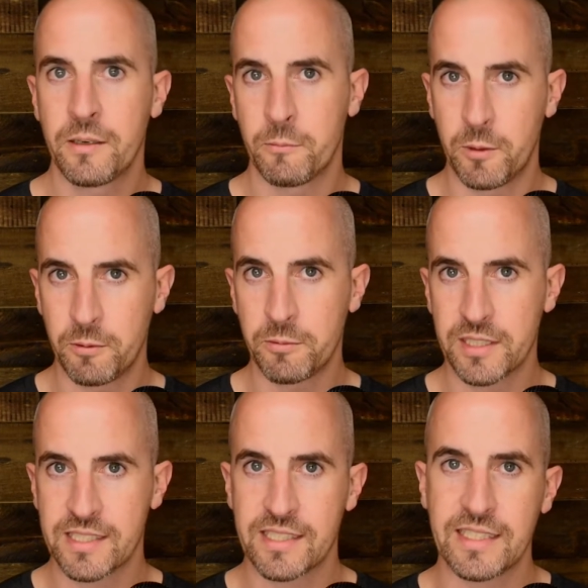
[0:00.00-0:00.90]
What we want
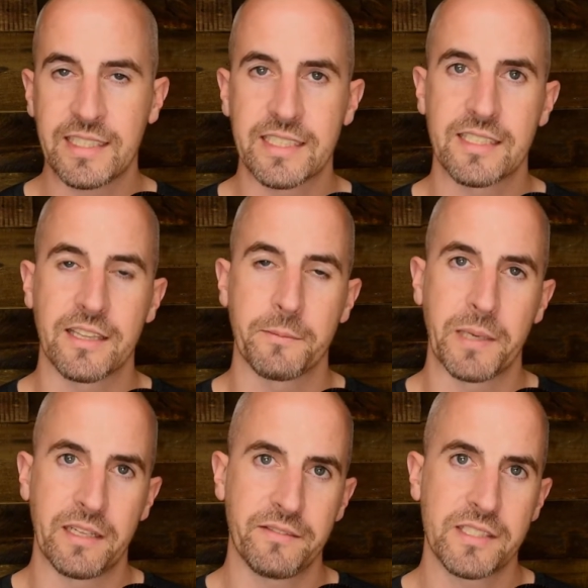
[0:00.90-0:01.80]
to see is that the
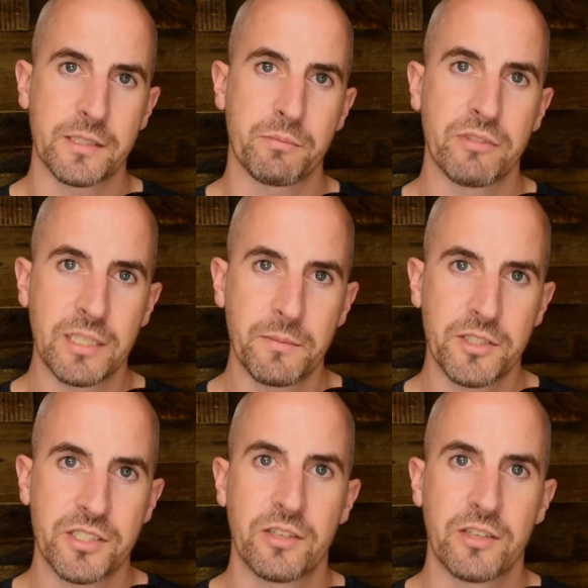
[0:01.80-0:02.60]
pelvis is pretty much